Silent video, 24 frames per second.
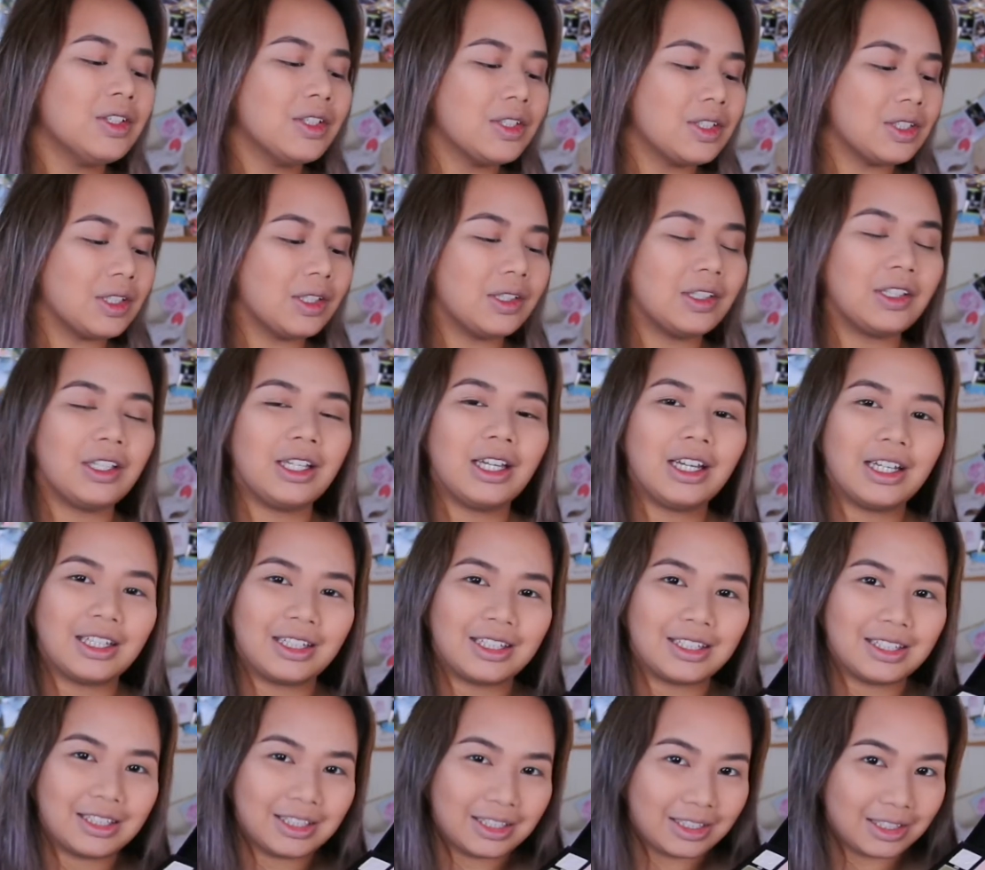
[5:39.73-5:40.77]
So yeah,
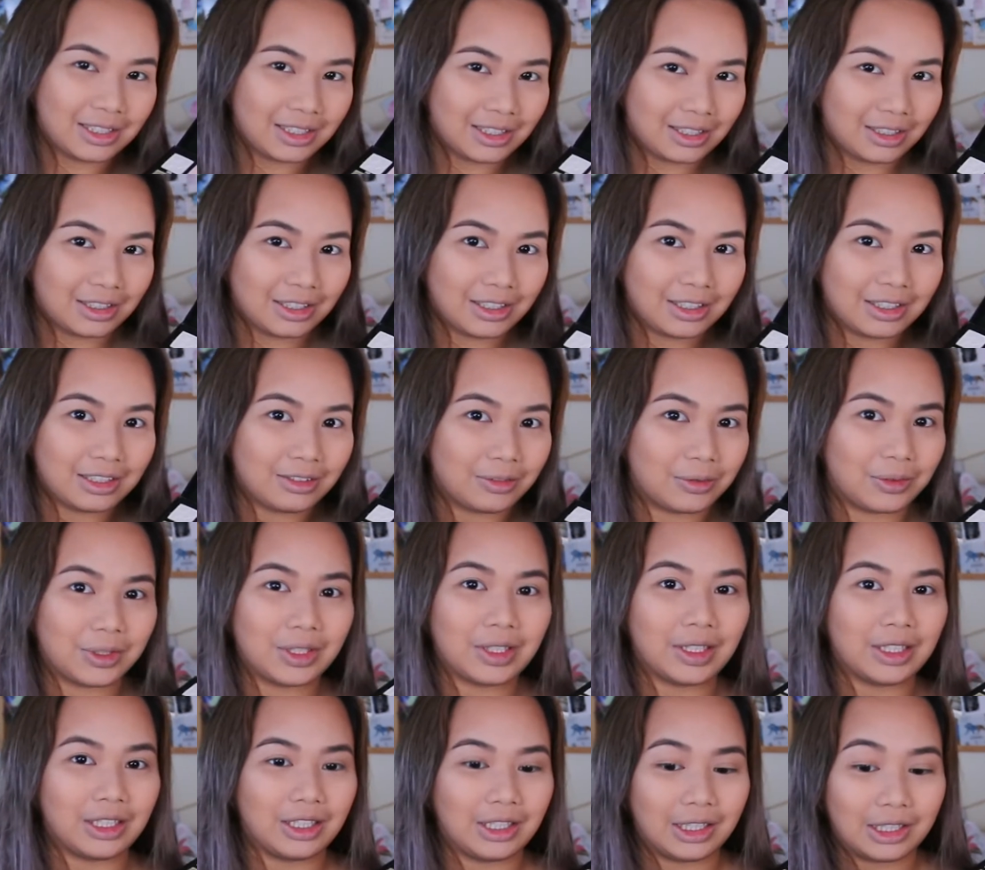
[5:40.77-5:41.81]
this is
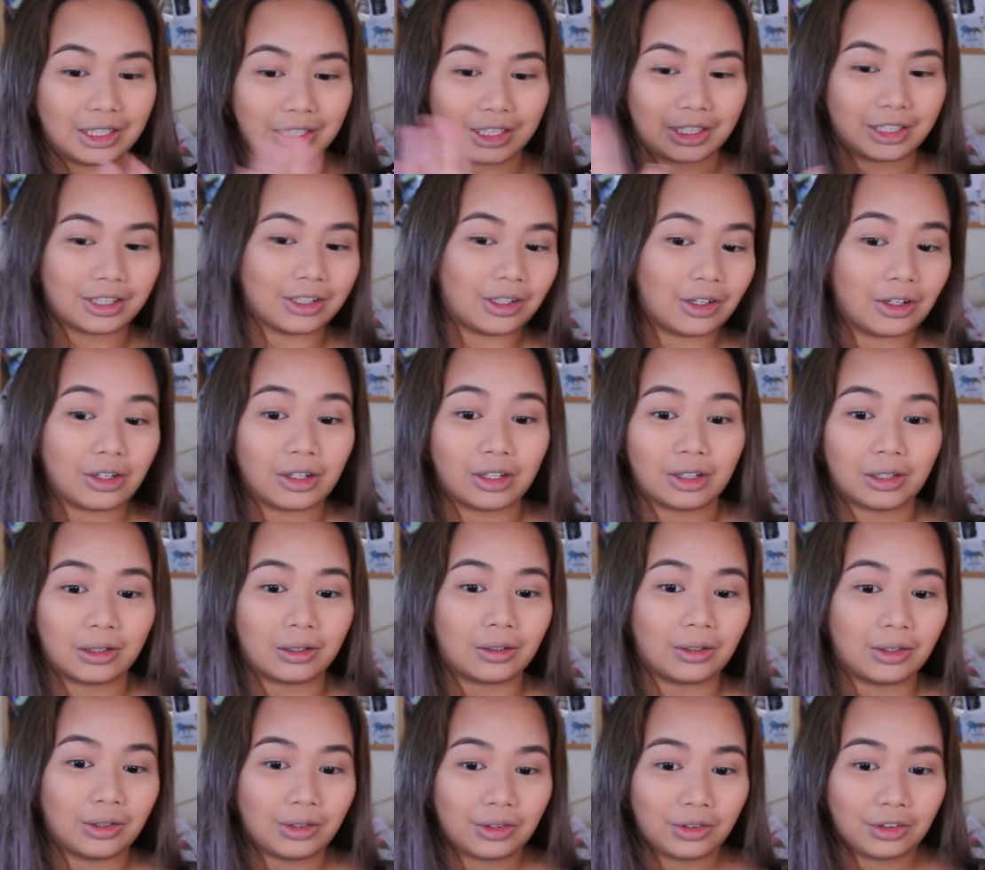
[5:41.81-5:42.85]
really like
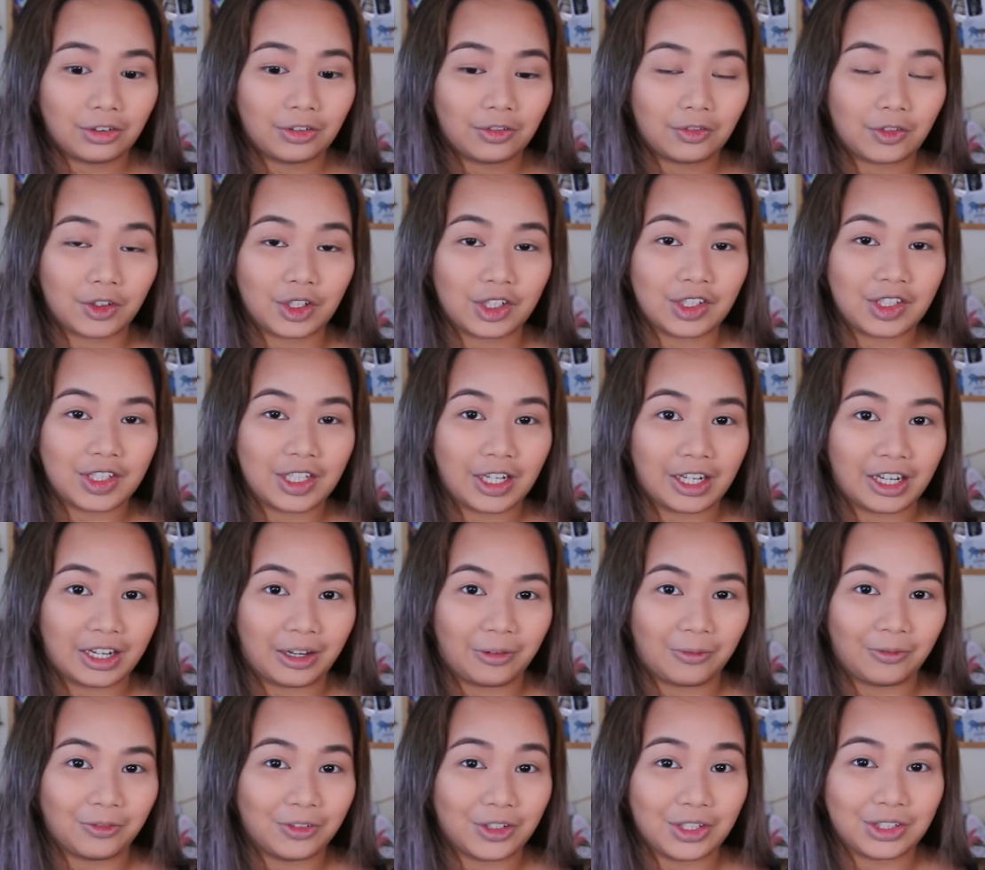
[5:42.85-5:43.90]
all first
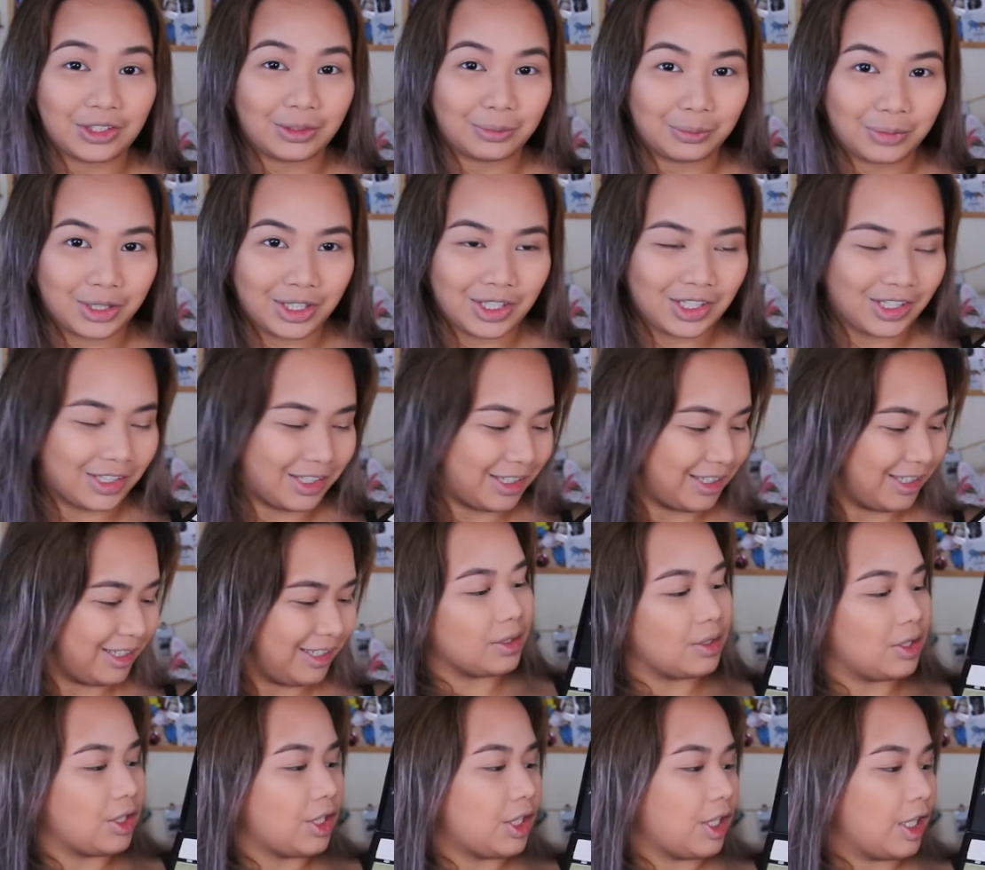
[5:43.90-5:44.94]
time, first impression.
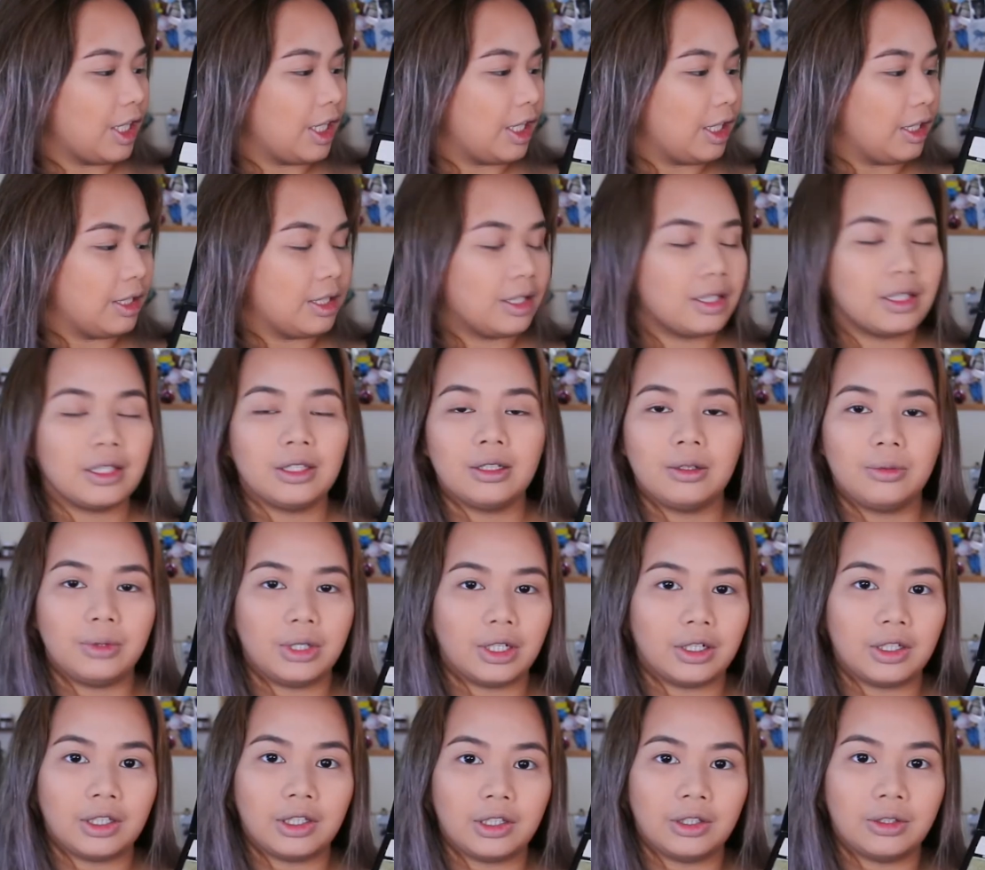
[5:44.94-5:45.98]
So the shades, we
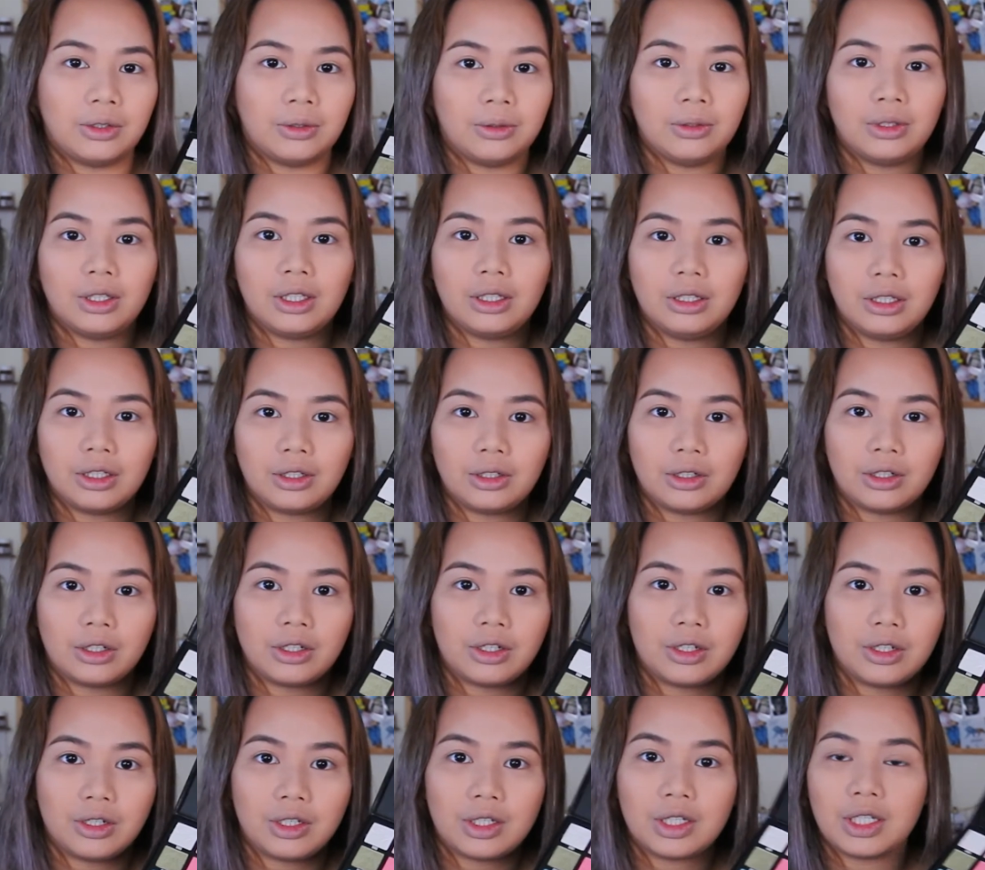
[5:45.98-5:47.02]
all know they look
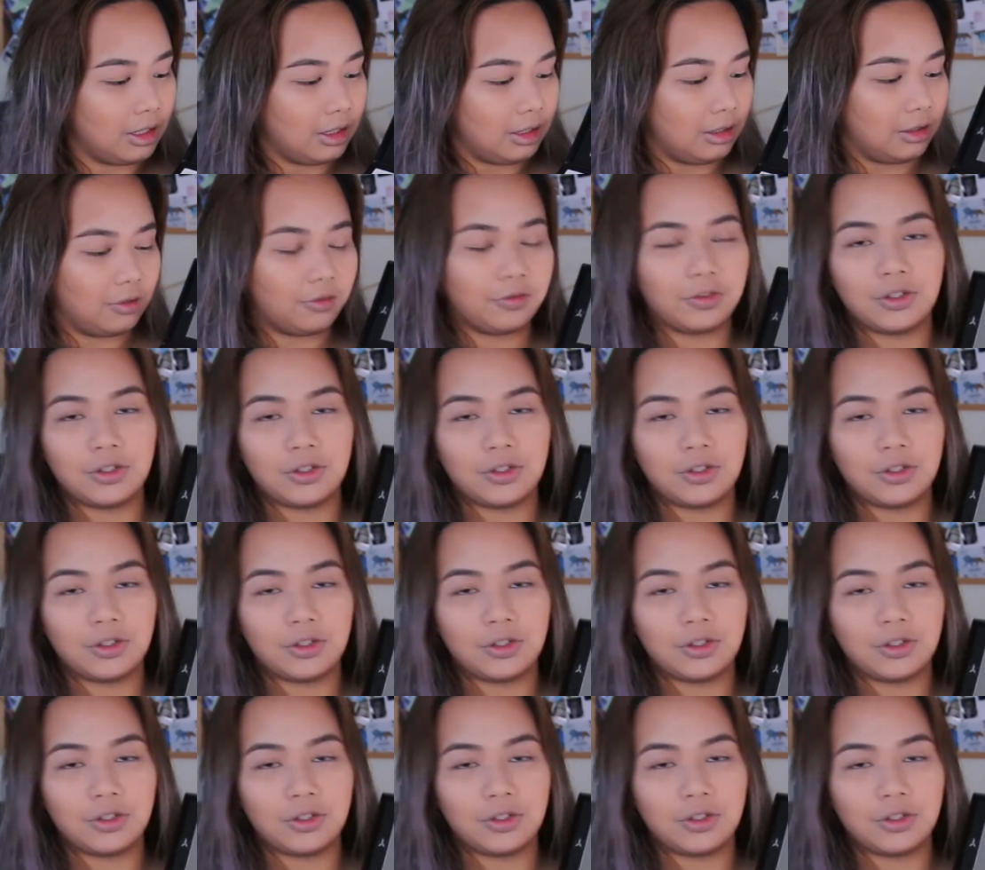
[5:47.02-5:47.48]
gorgeous. The